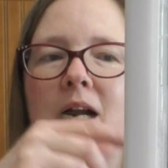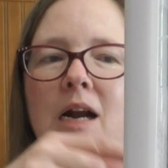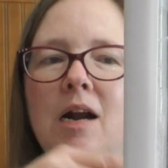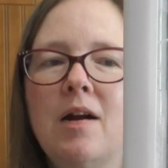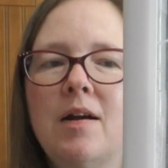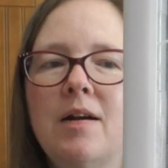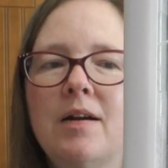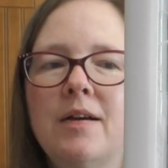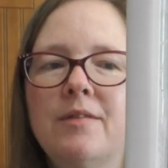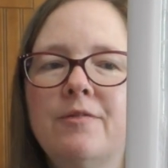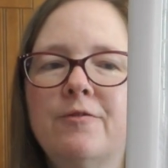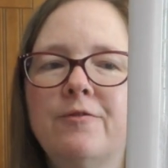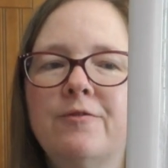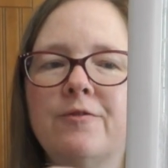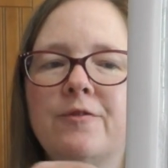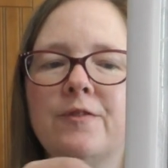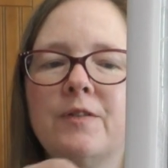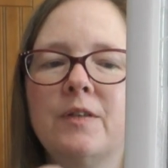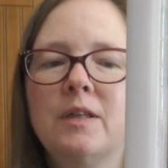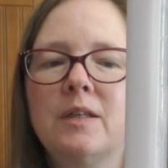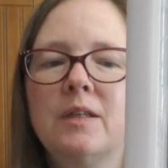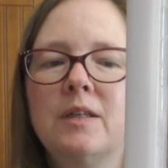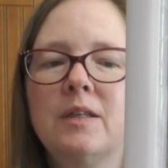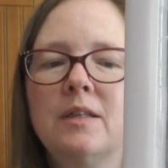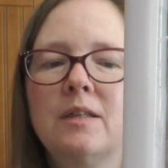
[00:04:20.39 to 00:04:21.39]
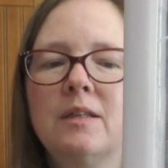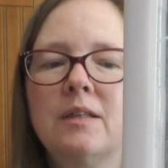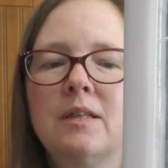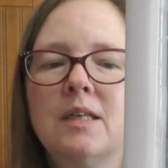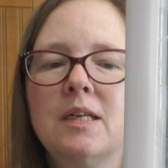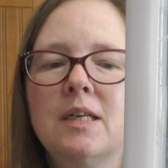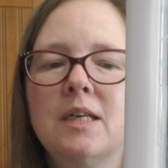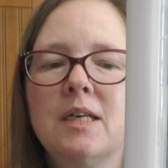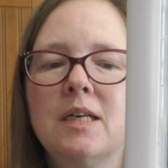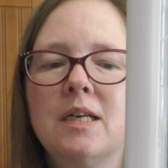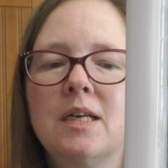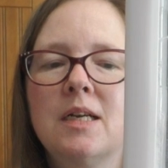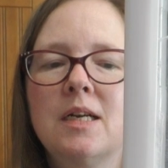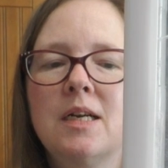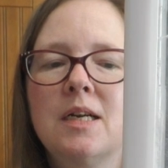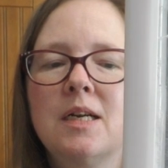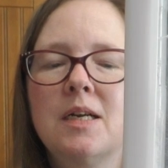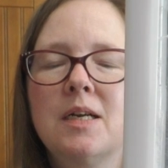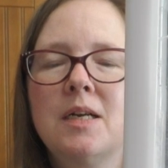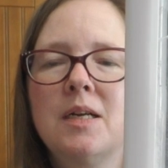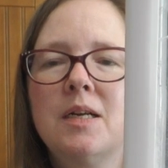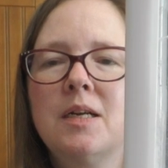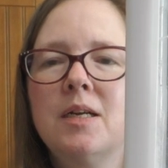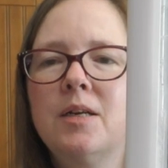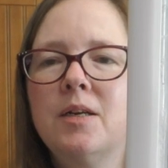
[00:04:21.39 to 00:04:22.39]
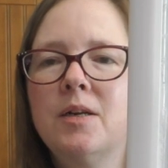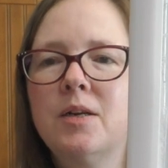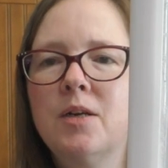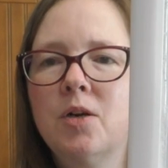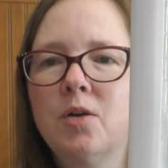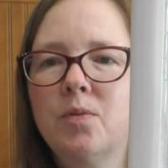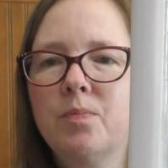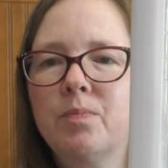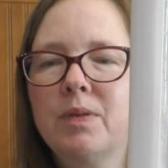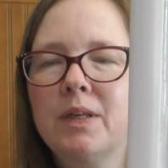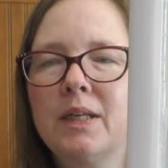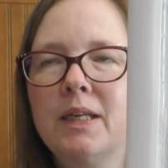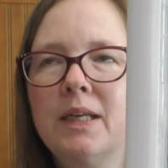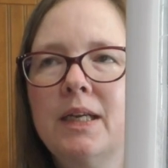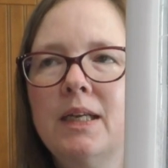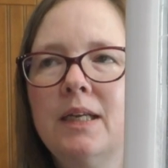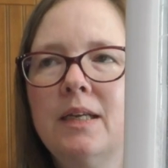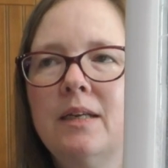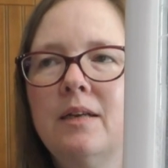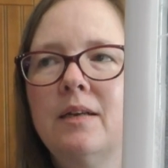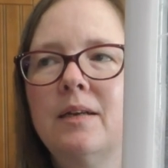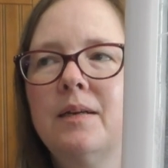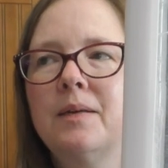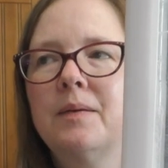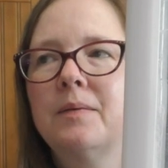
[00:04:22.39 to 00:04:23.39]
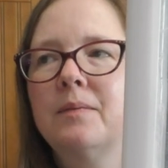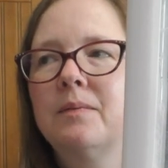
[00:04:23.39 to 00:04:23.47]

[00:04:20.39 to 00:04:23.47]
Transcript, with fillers: I've, you know, played